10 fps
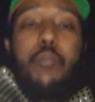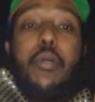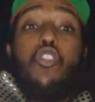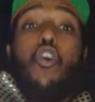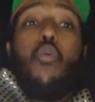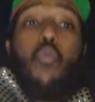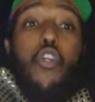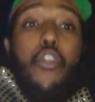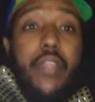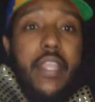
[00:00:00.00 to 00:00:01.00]
But don't
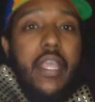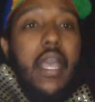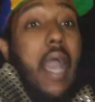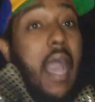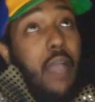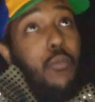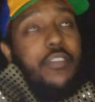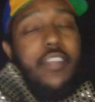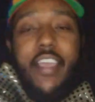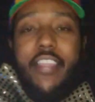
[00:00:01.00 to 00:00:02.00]
worry, I
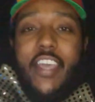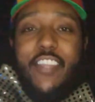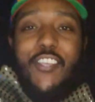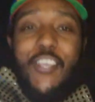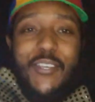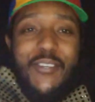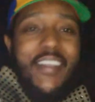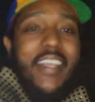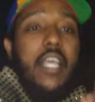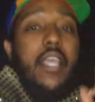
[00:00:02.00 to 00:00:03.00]
was like that
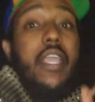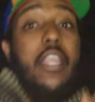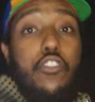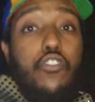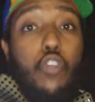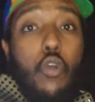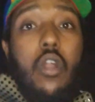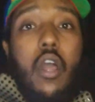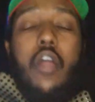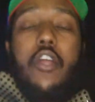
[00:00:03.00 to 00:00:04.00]
too. It is
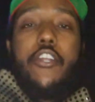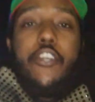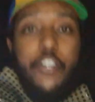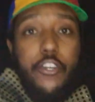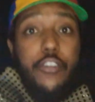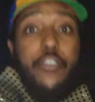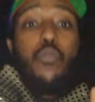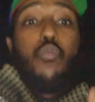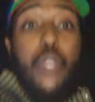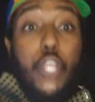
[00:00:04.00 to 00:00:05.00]
your hard-earned
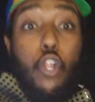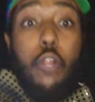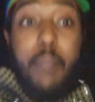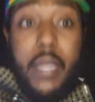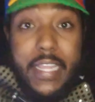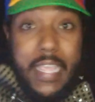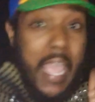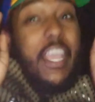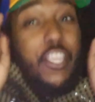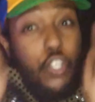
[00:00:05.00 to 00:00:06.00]
real money
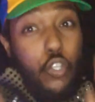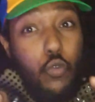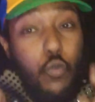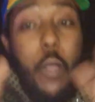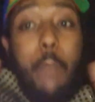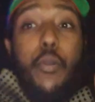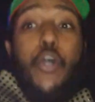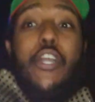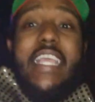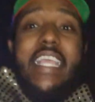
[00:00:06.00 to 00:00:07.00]
that you
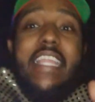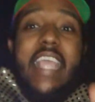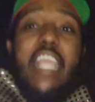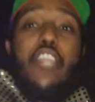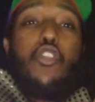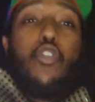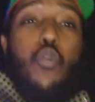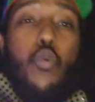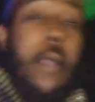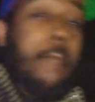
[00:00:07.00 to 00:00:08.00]
put in a
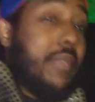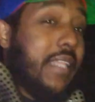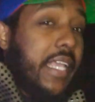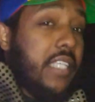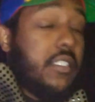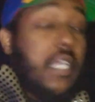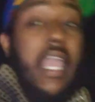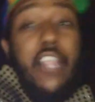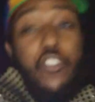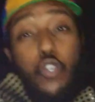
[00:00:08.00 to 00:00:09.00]
new place,
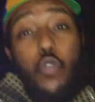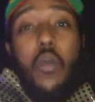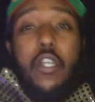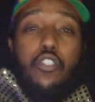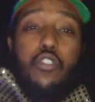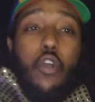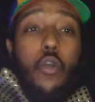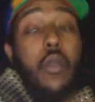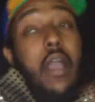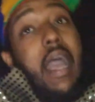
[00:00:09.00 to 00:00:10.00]
and you want to
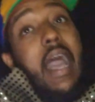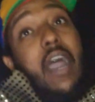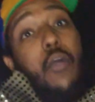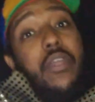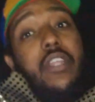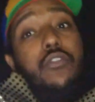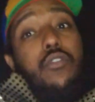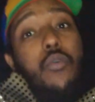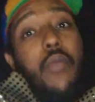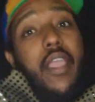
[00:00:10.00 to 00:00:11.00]
know how it is
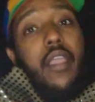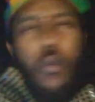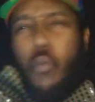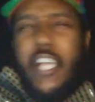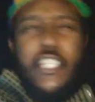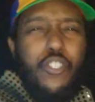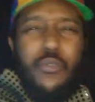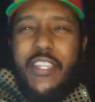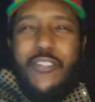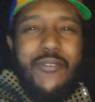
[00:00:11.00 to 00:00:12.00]
doing. Well, why should
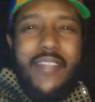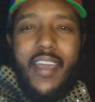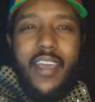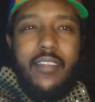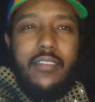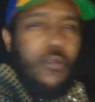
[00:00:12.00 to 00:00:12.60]
we do that?